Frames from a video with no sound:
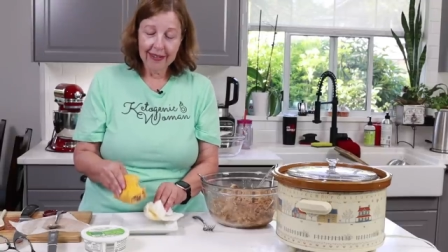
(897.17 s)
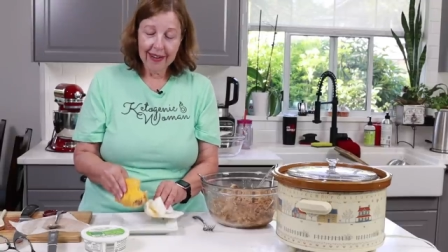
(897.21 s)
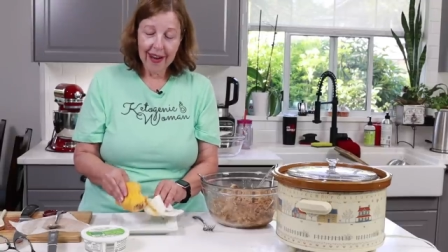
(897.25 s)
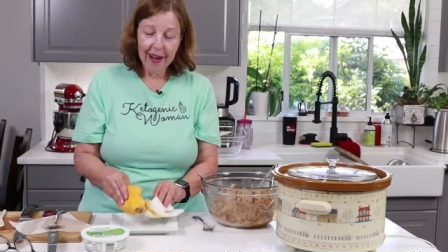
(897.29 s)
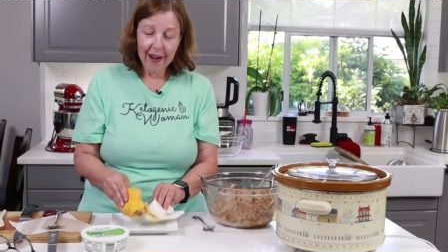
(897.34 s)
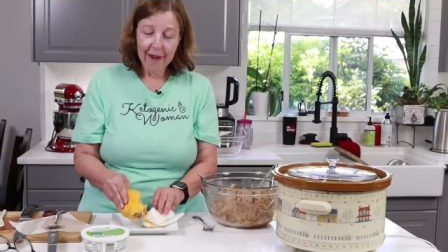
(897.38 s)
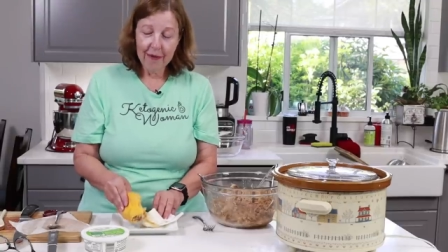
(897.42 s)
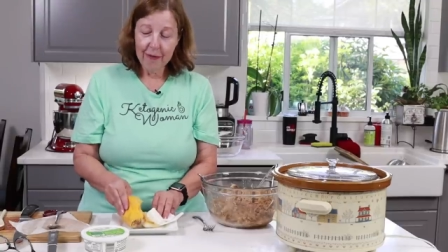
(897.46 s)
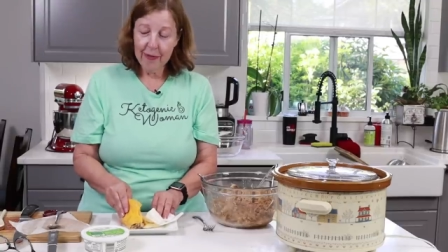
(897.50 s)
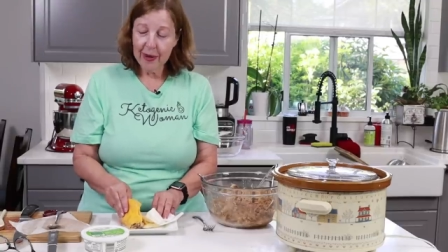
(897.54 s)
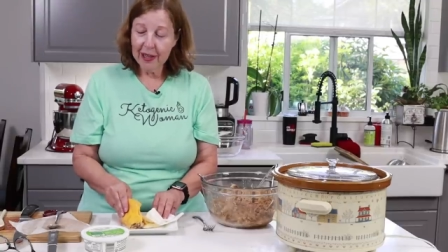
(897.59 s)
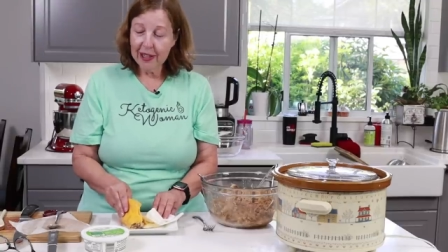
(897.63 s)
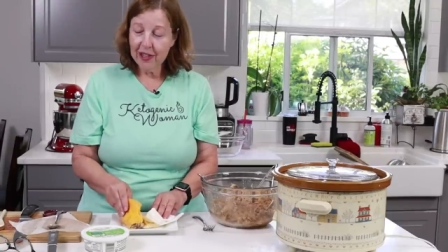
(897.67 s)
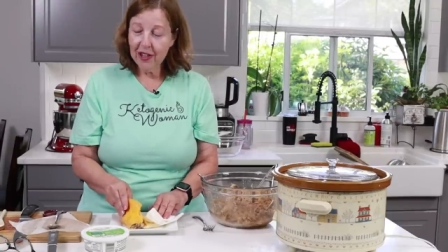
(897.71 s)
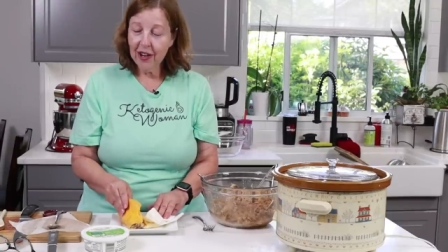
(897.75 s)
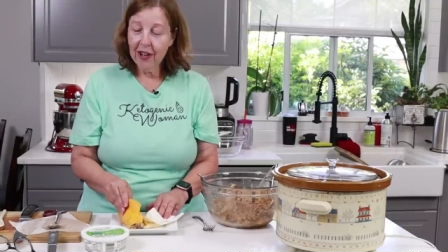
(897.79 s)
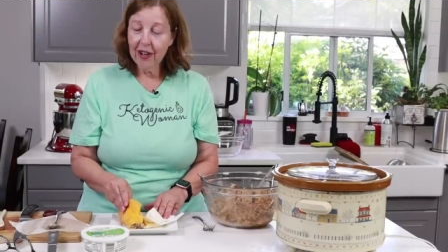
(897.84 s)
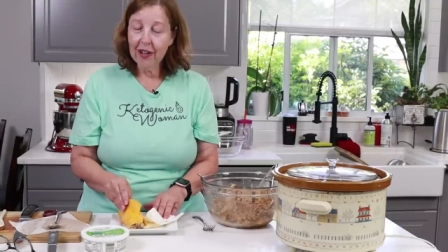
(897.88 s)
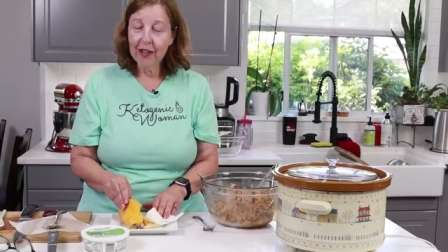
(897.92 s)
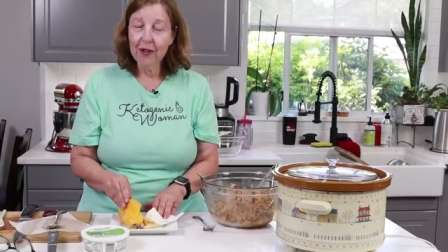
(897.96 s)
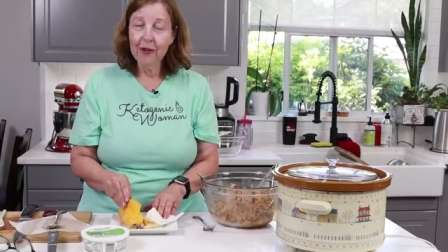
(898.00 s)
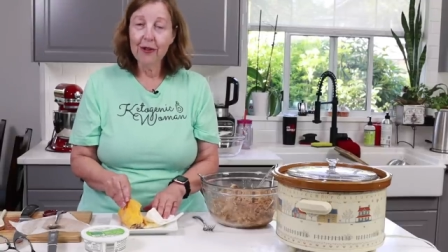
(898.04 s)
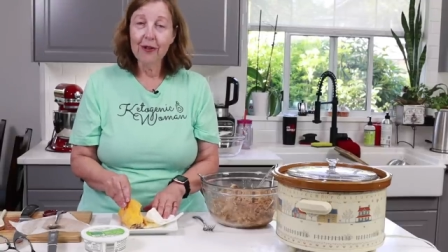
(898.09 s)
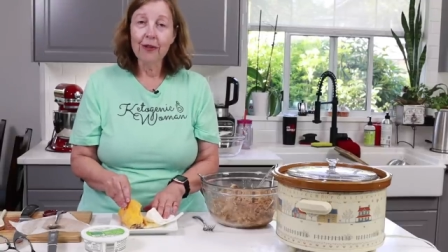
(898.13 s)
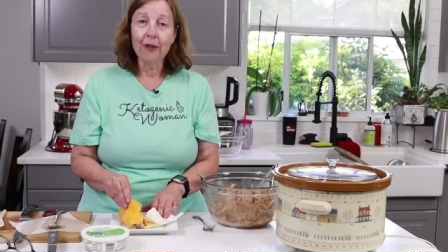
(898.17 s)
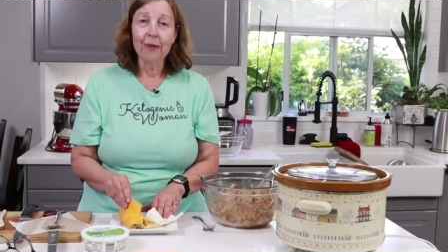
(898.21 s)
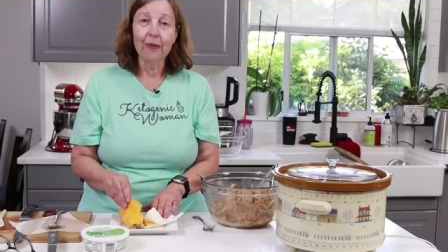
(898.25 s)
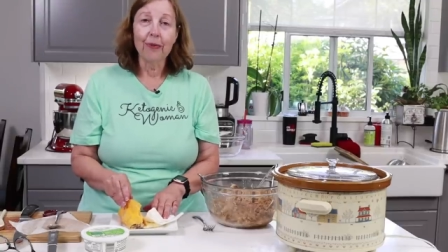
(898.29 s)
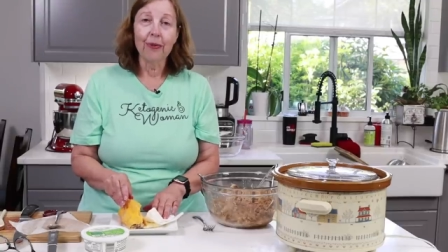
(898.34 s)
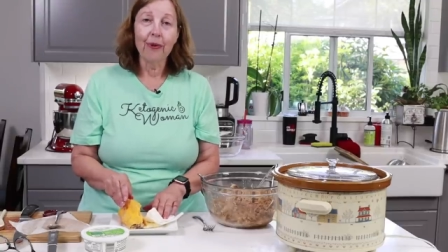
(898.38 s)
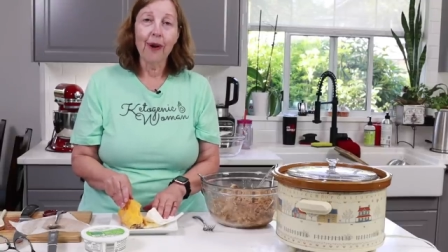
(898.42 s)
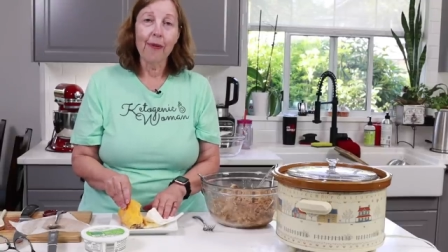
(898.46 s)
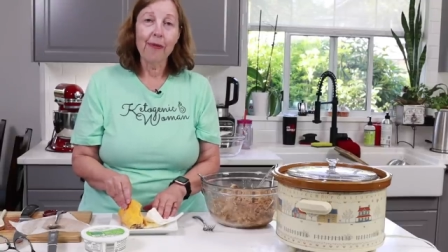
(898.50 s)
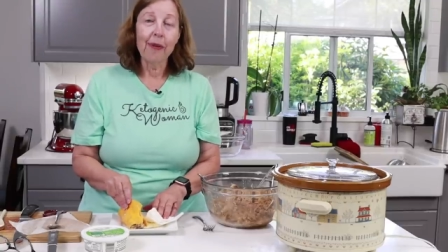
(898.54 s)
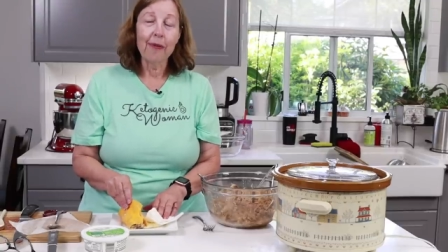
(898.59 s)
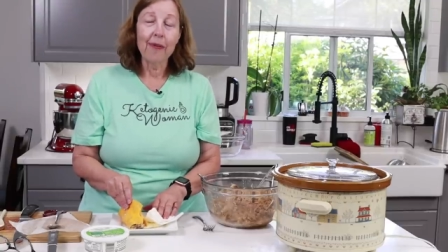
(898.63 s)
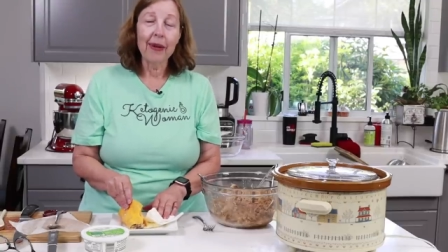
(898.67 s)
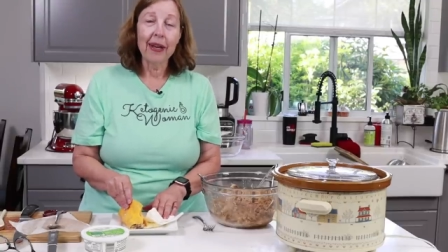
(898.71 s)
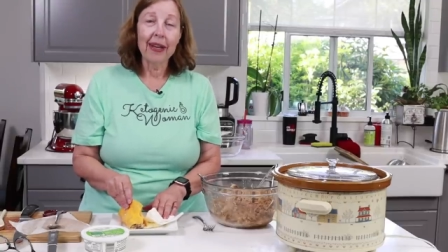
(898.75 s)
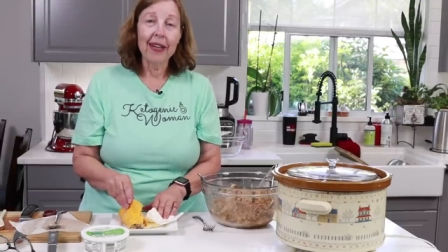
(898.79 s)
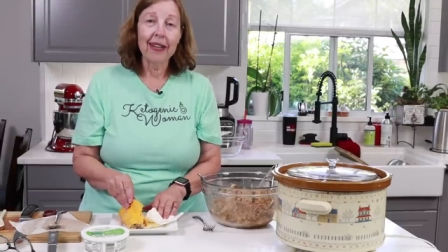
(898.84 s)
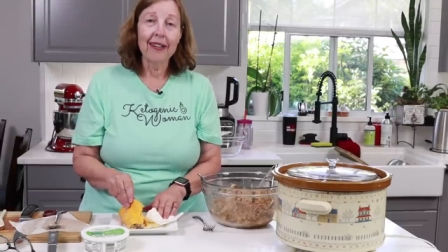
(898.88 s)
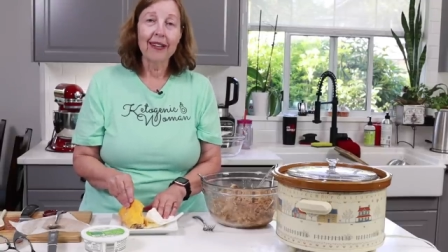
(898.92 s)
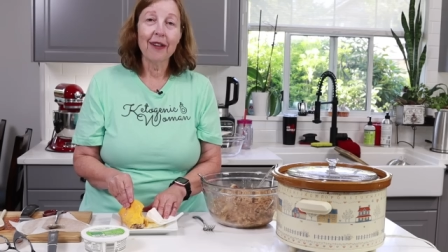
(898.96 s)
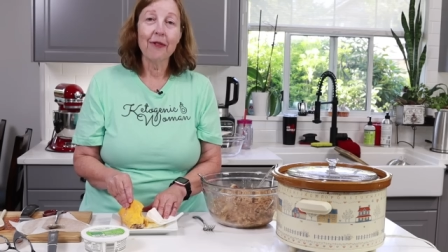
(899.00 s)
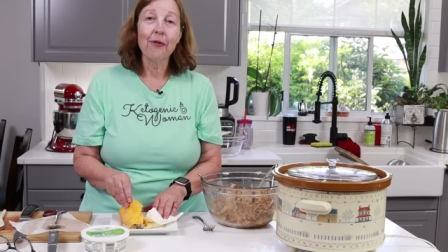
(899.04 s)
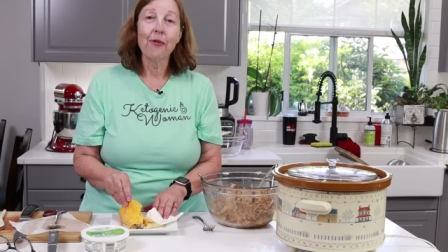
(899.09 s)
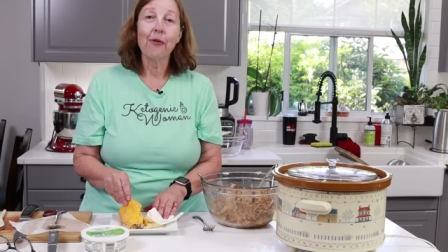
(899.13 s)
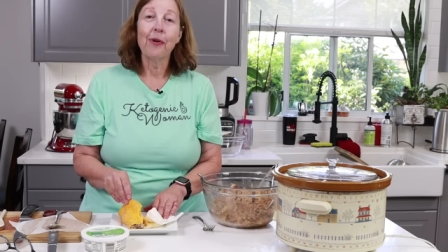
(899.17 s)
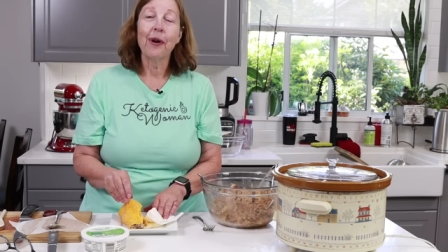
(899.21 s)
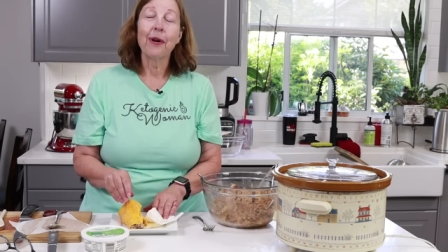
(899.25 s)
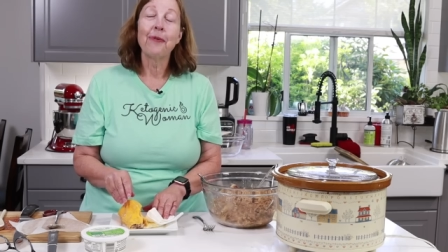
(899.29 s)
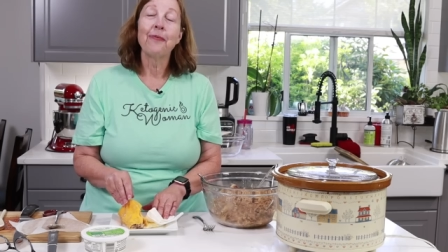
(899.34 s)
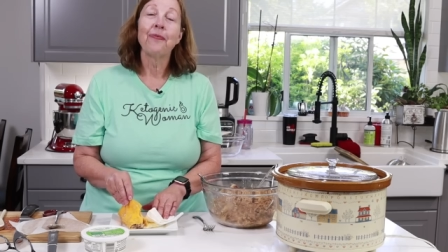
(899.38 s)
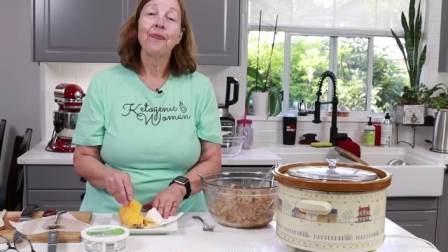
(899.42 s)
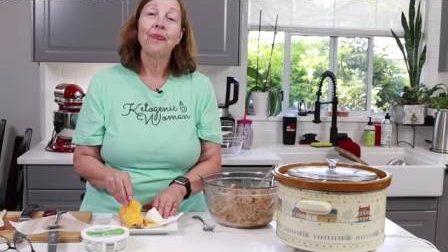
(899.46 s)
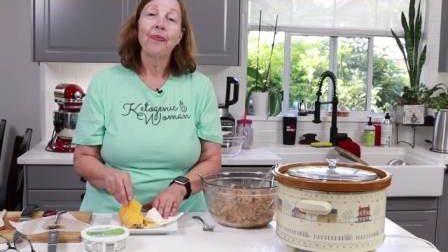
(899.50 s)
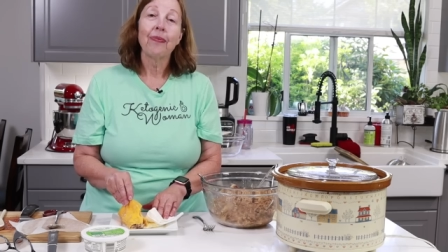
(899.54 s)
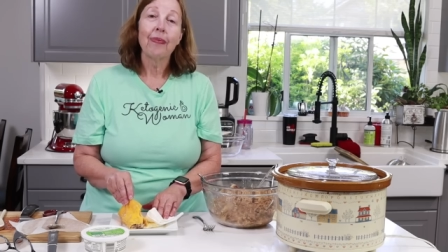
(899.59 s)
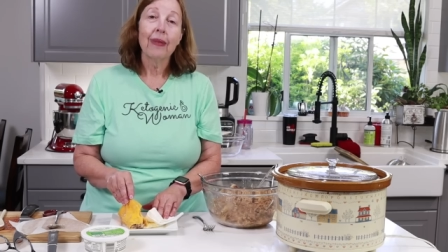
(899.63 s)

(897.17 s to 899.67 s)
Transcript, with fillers: have my taco and probably make another one.